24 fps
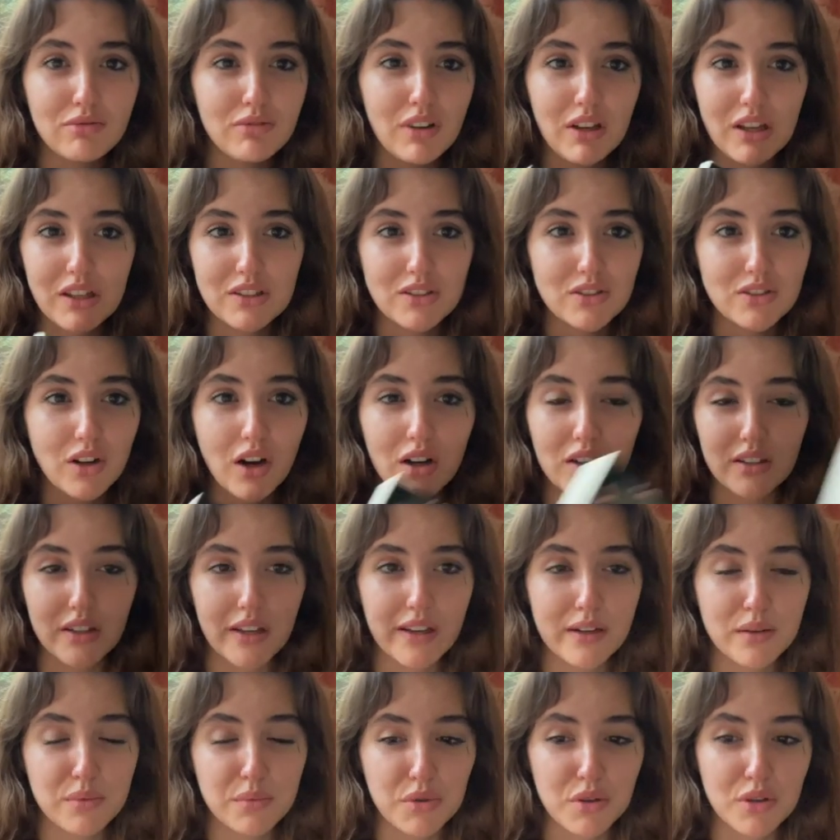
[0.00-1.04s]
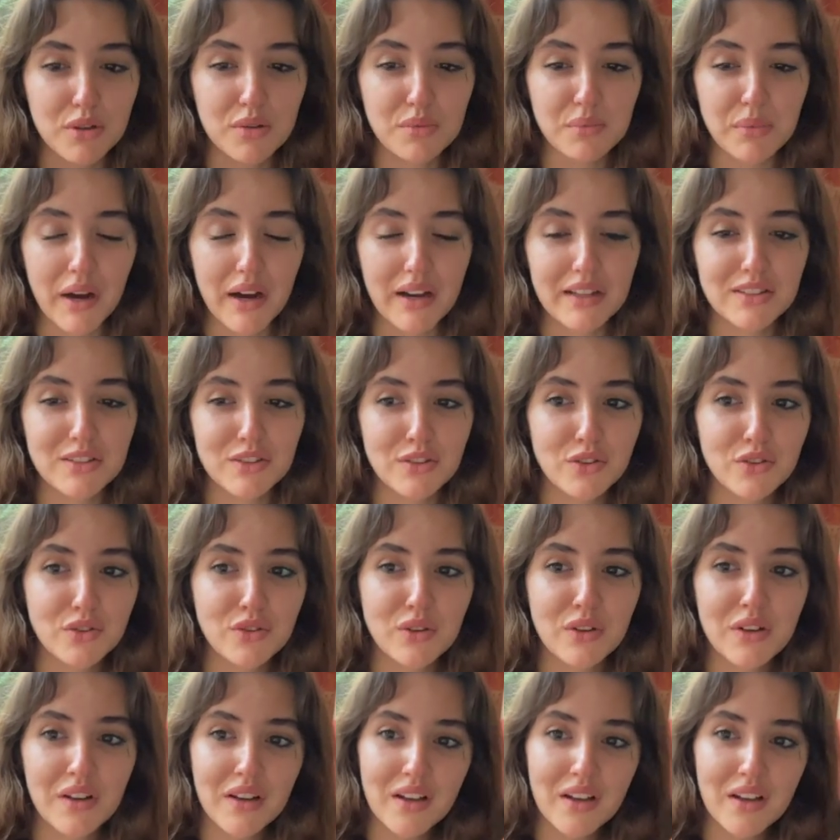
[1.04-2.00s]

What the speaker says: is not likable, but I do,